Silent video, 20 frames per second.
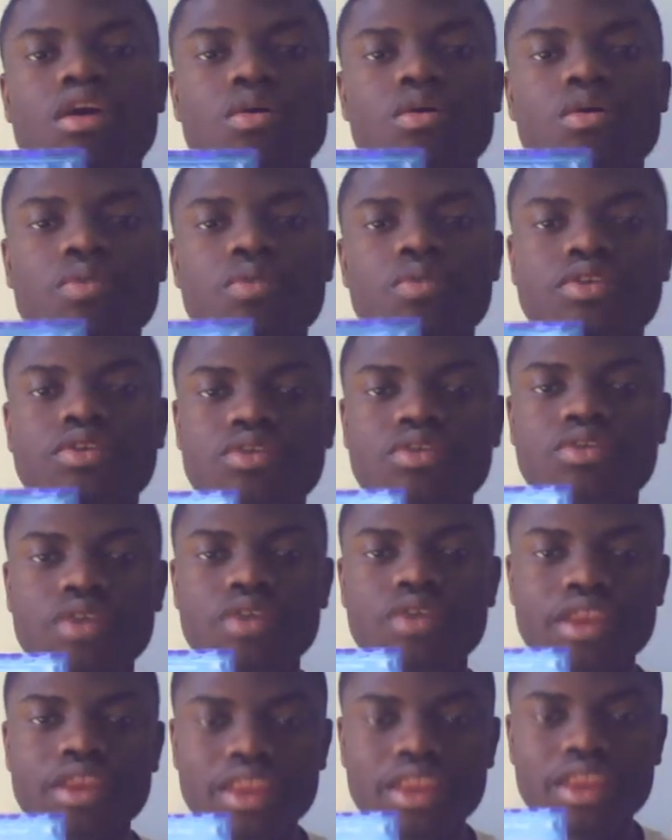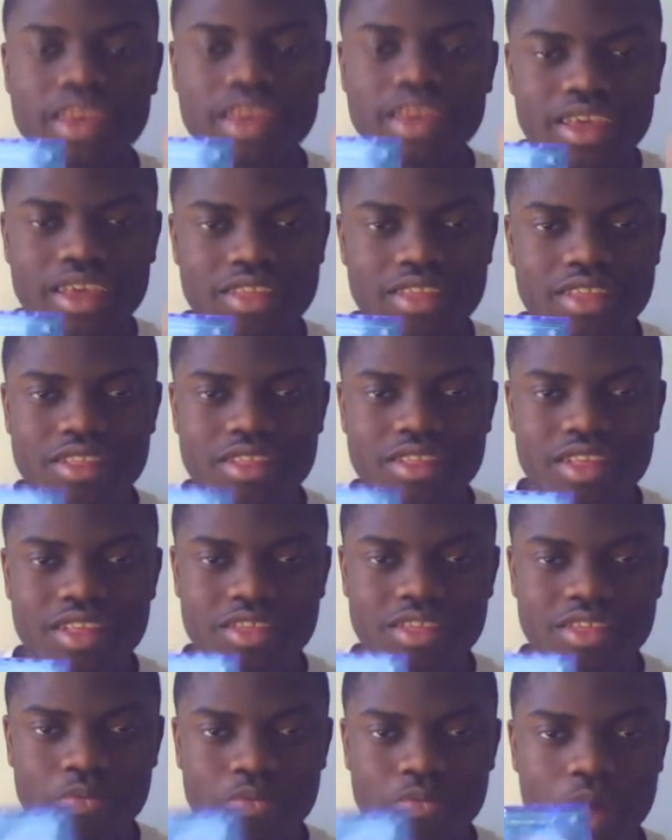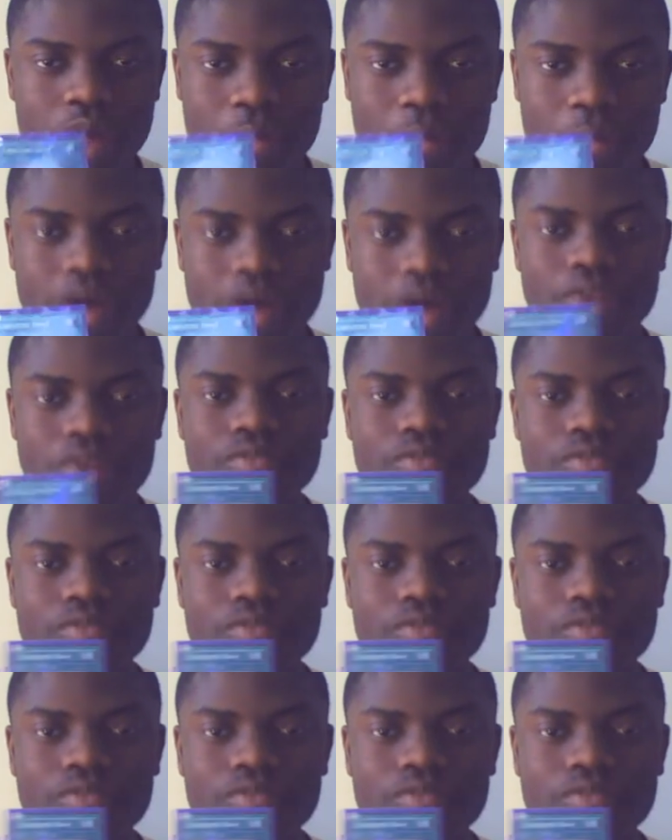which you can easily swap out